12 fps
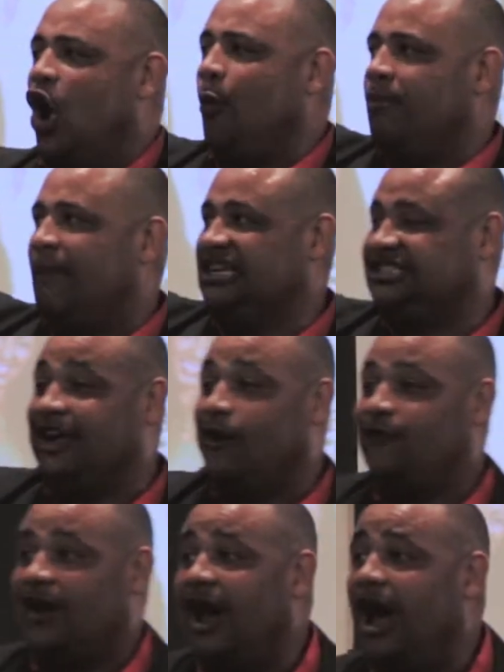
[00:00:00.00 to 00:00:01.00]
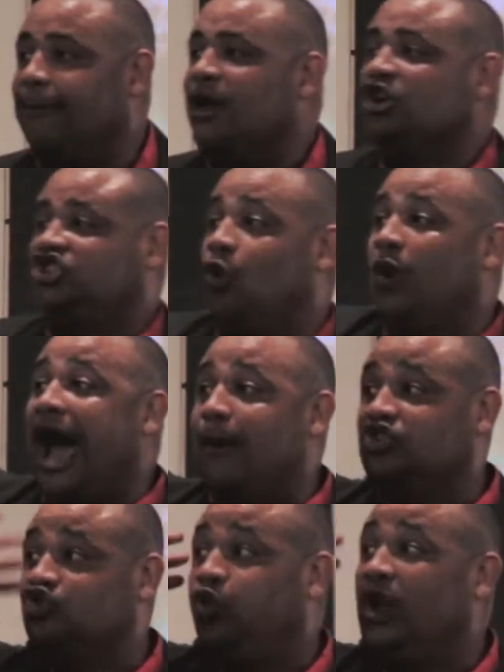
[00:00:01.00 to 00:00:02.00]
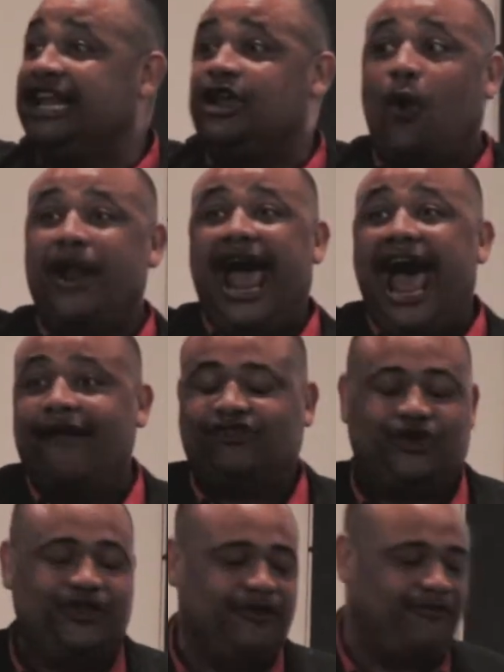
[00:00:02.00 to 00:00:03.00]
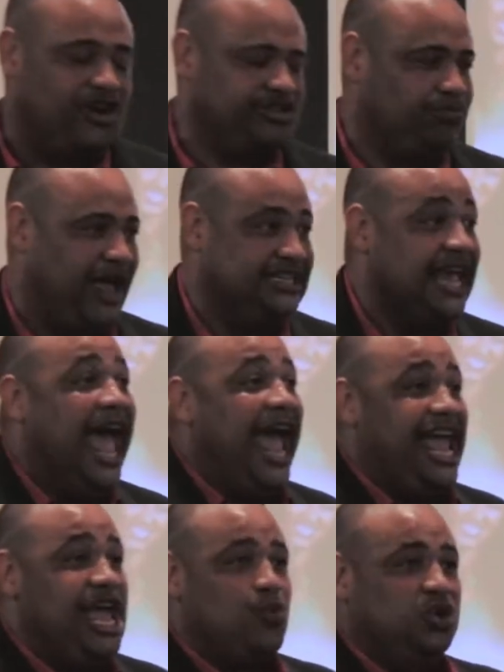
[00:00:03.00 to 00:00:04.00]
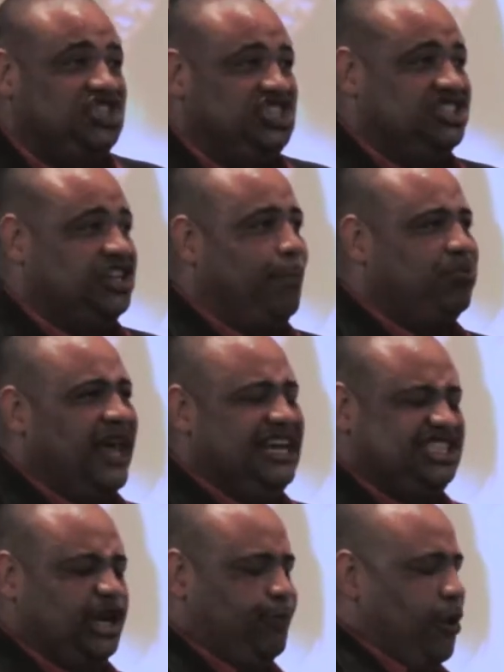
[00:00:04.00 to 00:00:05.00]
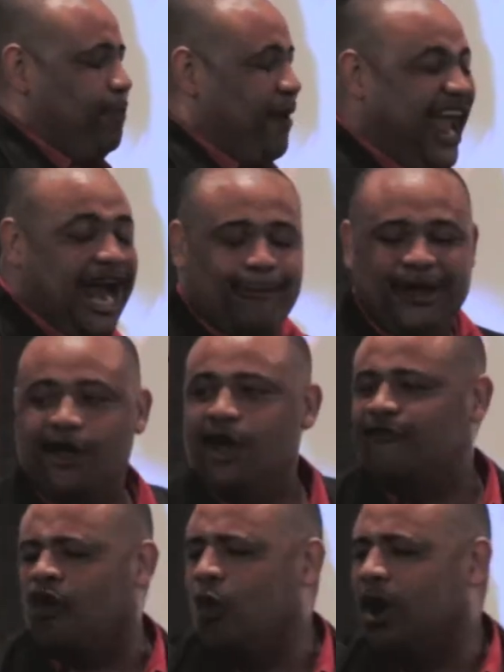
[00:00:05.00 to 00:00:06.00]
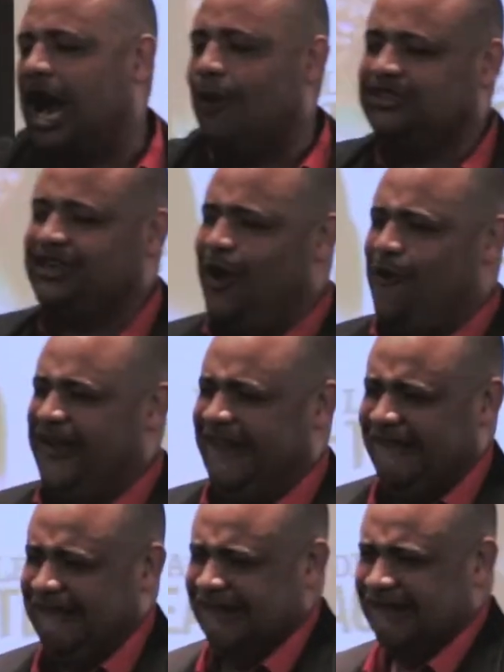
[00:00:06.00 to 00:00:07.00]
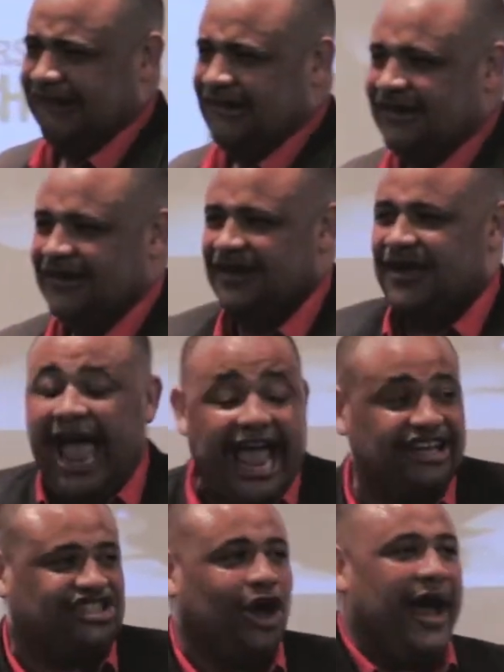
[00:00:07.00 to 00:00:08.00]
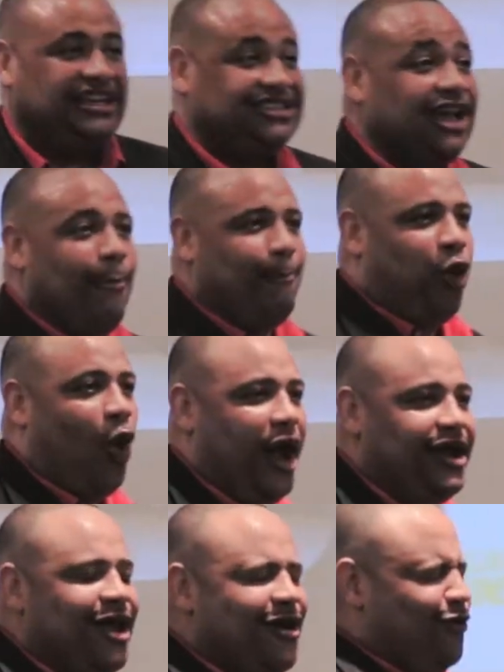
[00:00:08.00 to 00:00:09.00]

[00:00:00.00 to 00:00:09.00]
open myself up to what I was really going after in the first place. It was just a place to prepare me for where I was going. And so at some point,